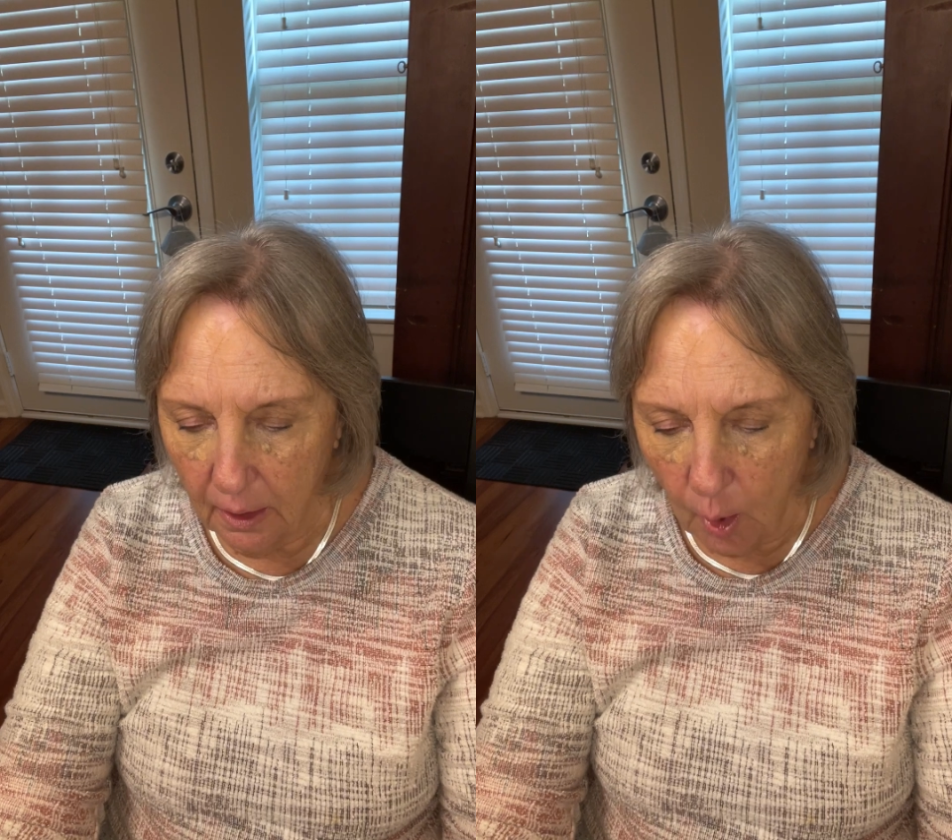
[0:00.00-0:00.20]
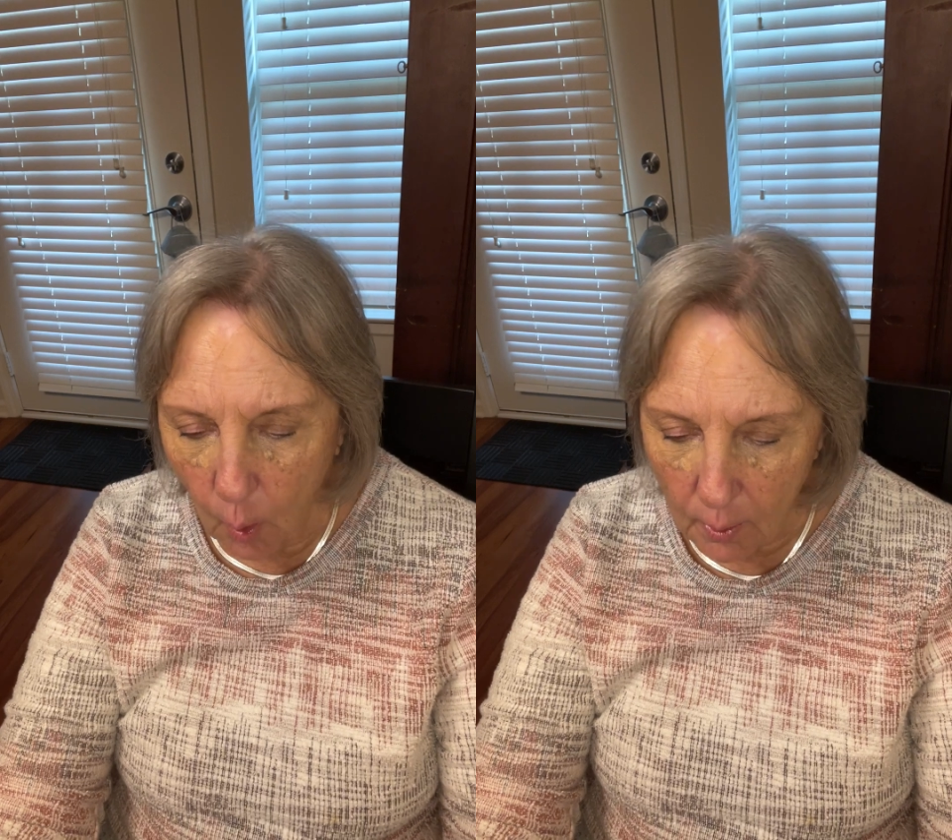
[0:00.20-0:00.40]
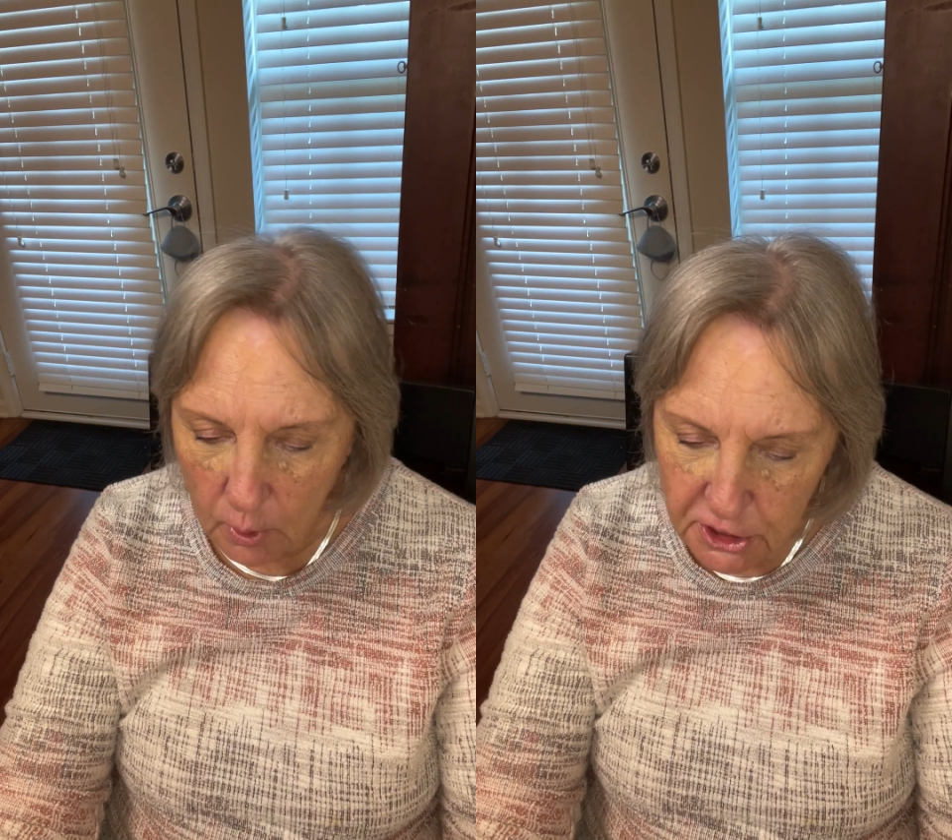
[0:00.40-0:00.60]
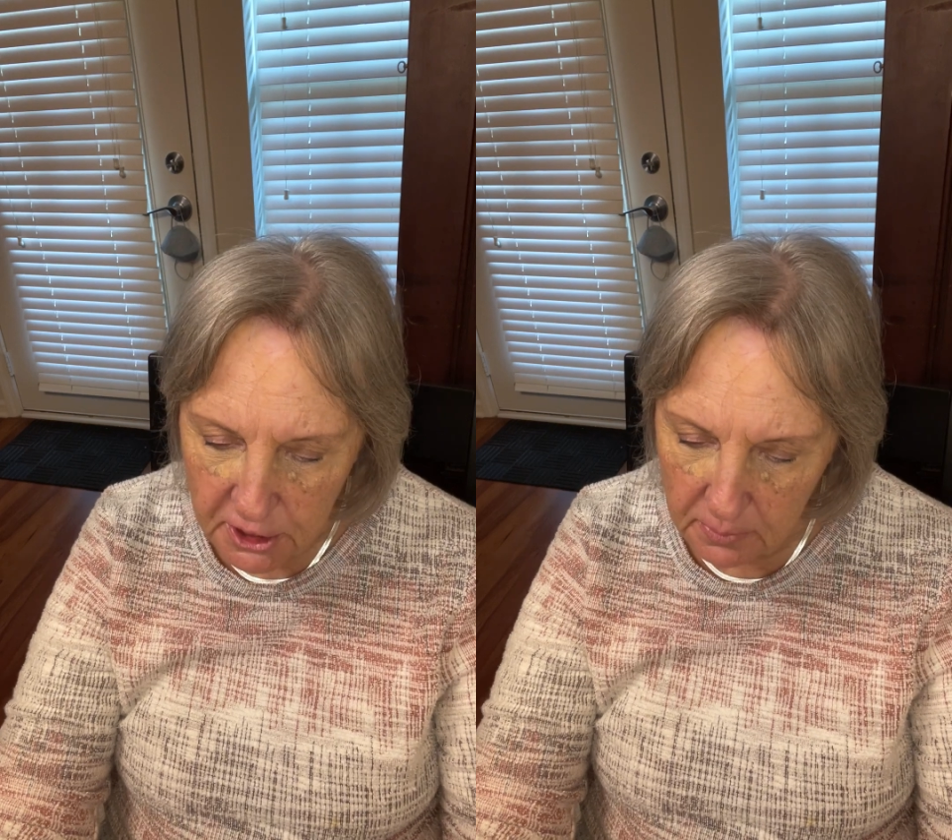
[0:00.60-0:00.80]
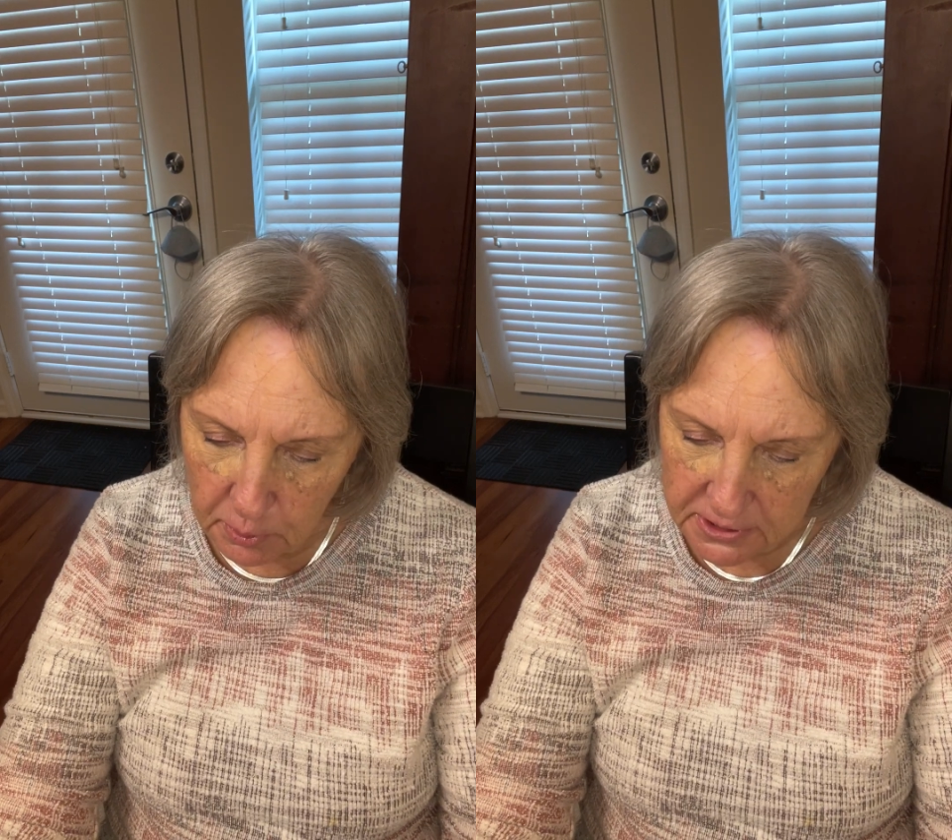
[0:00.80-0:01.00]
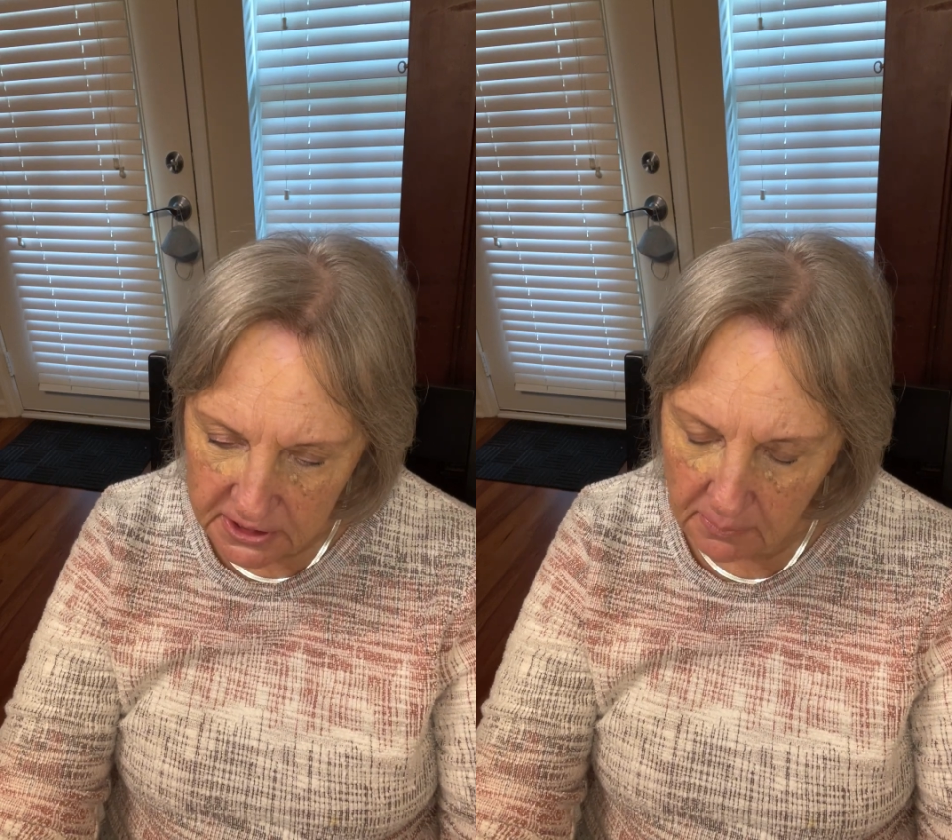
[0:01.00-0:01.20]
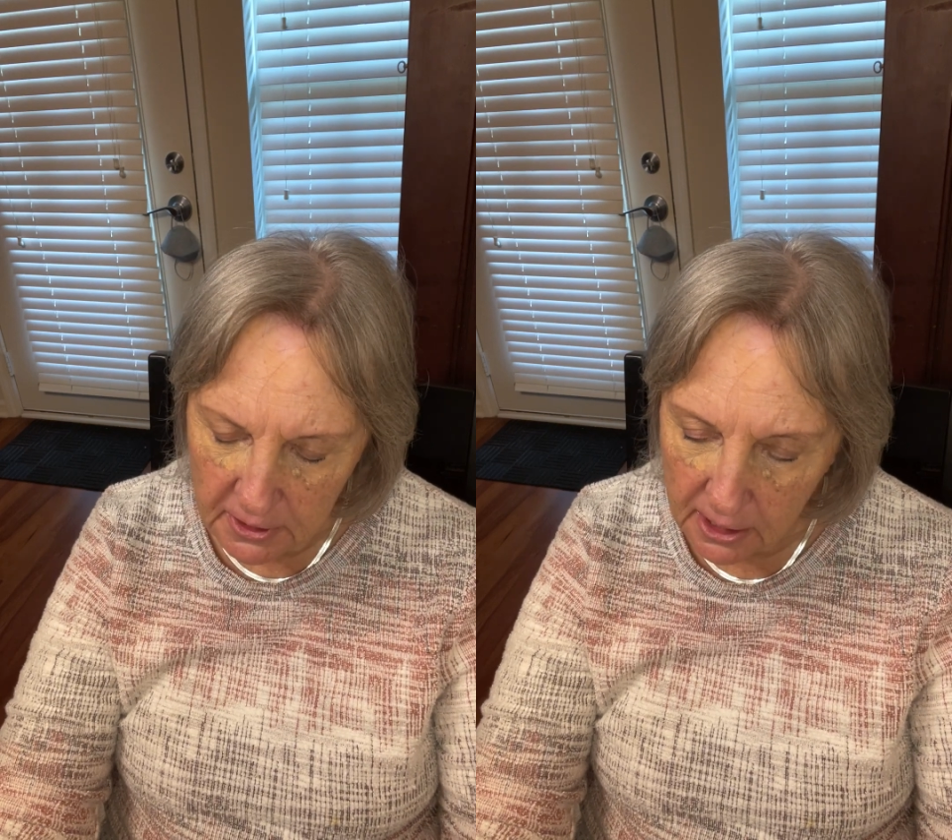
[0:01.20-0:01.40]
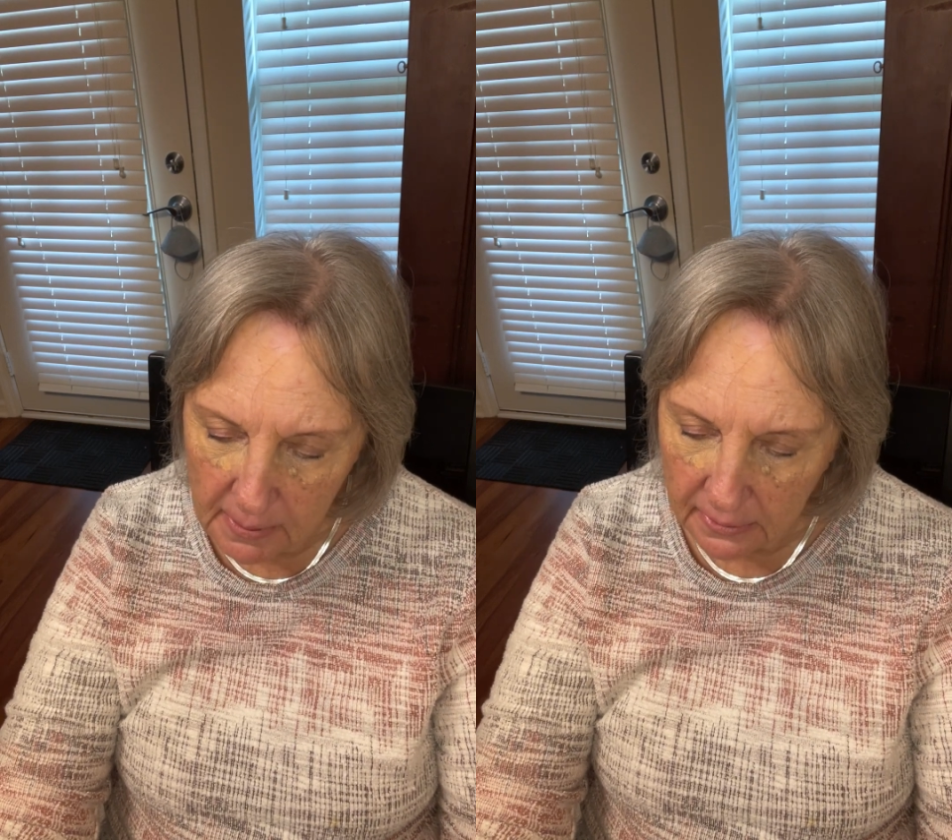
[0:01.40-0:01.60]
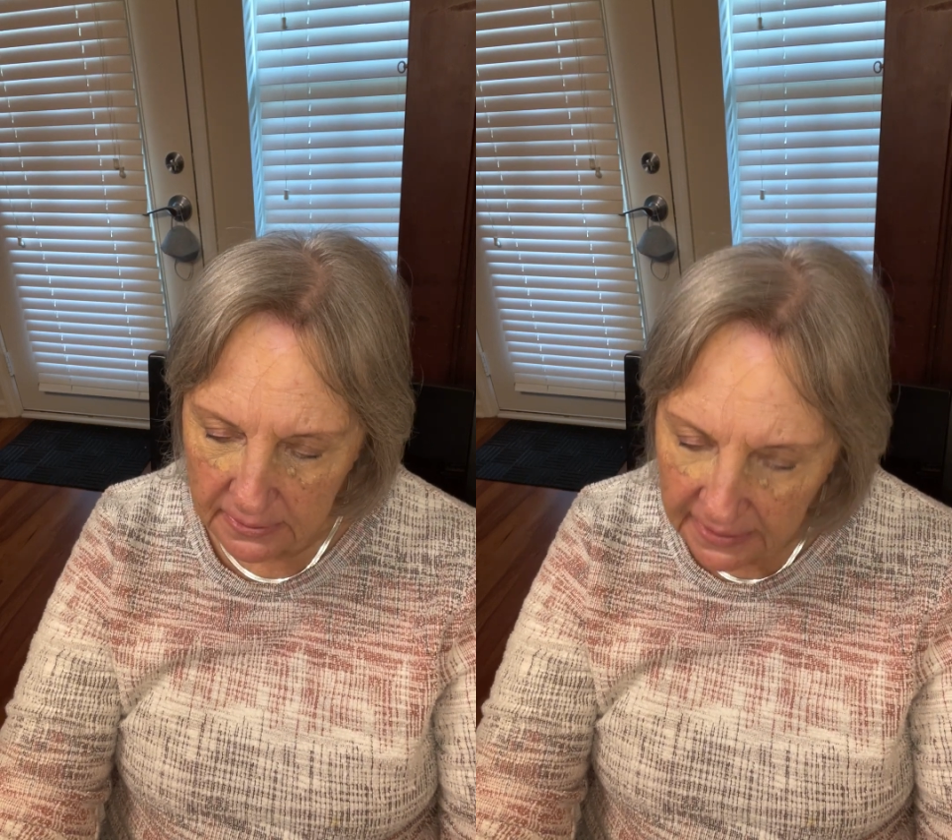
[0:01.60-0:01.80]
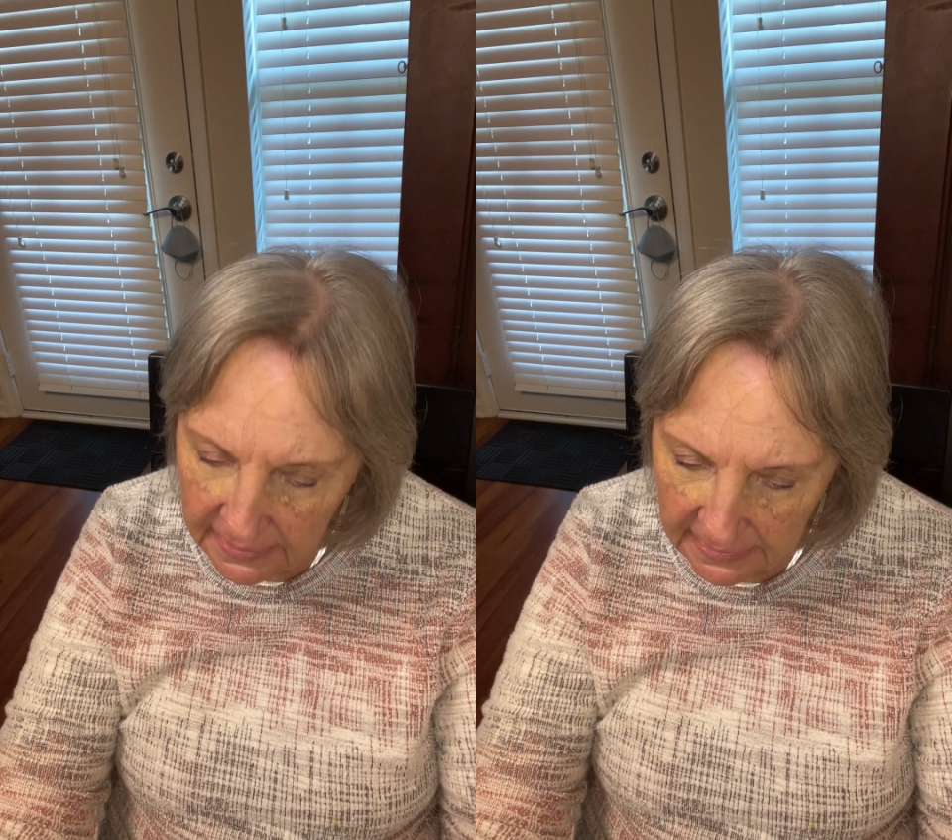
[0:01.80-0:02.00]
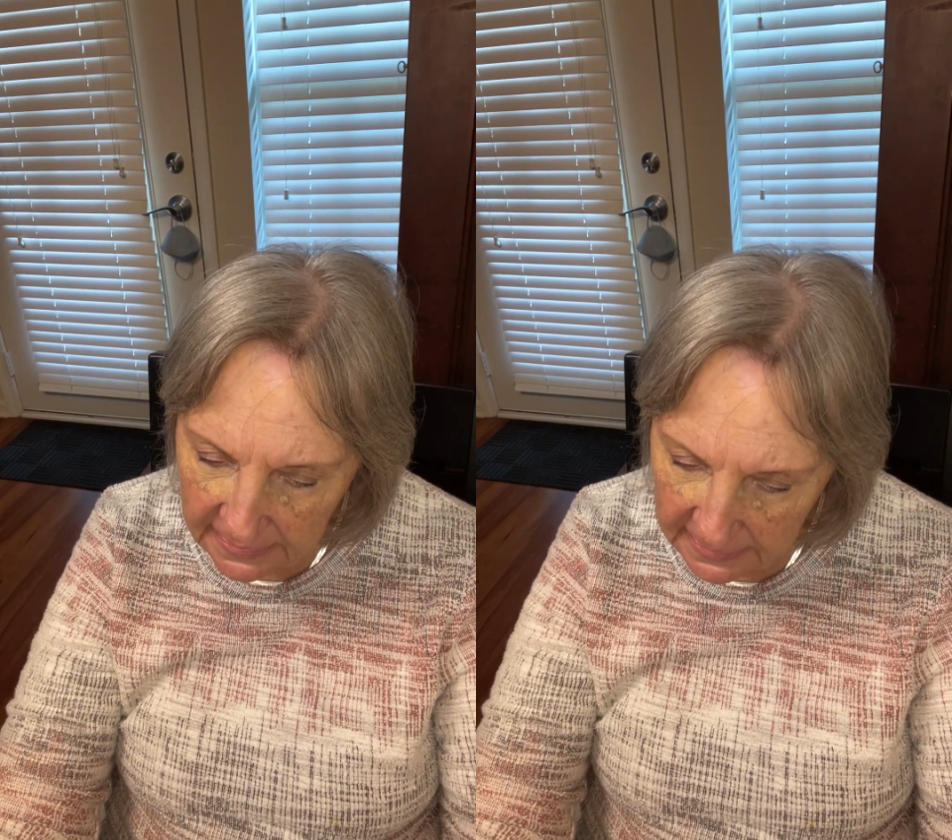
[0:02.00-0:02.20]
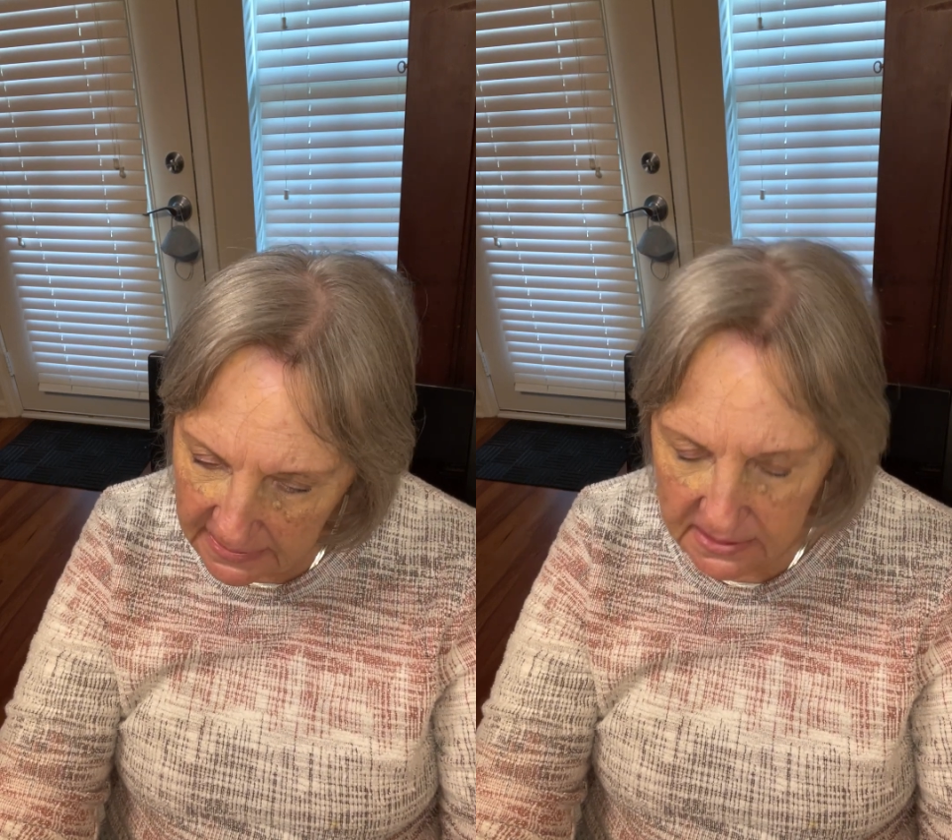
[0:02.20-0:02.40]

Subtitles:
Oh, I wish he'd put something about Nick in it,